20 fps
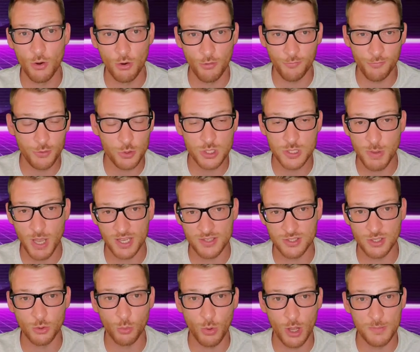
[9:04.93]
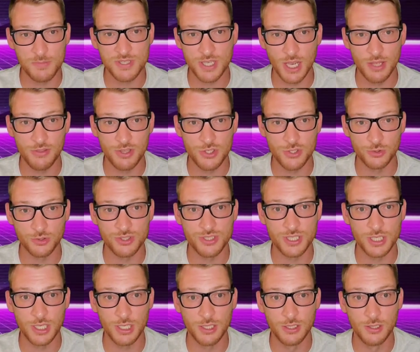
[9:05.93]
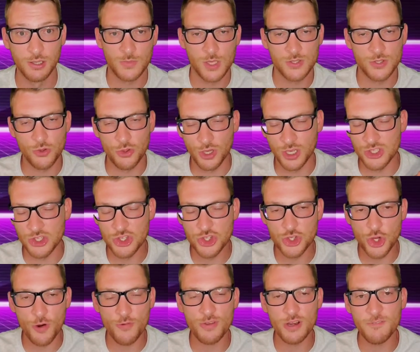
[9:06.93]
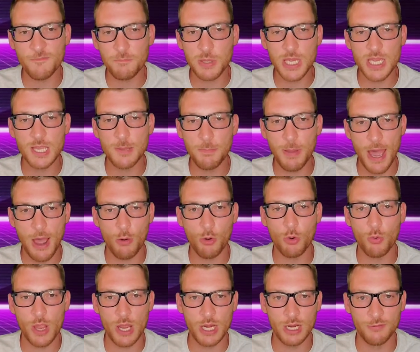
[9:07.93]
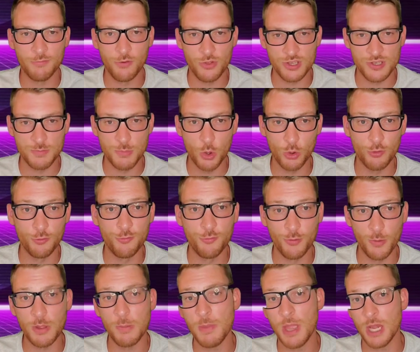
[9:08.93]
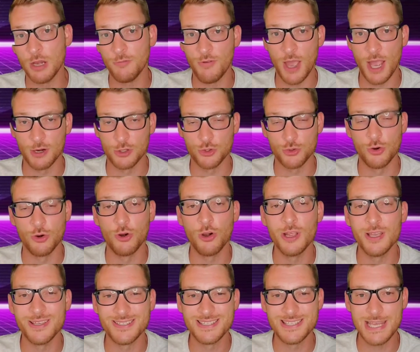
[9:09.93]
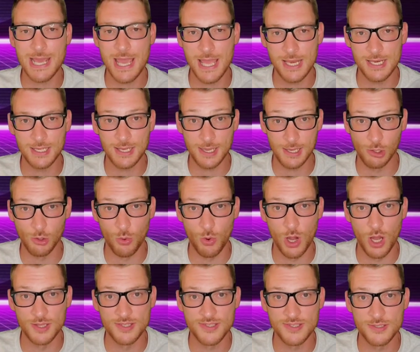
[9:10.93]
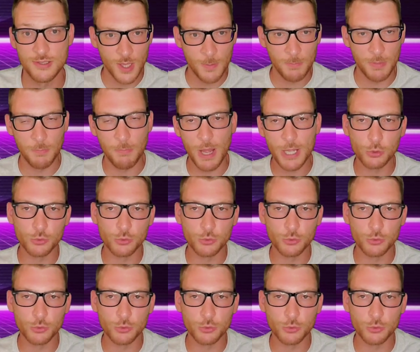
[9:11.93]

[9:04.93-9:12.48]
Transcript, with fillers: There are a few specs on the website that you'll see. So the conservative peak power rating for this motor from the manufacturer is 10 kilowatts.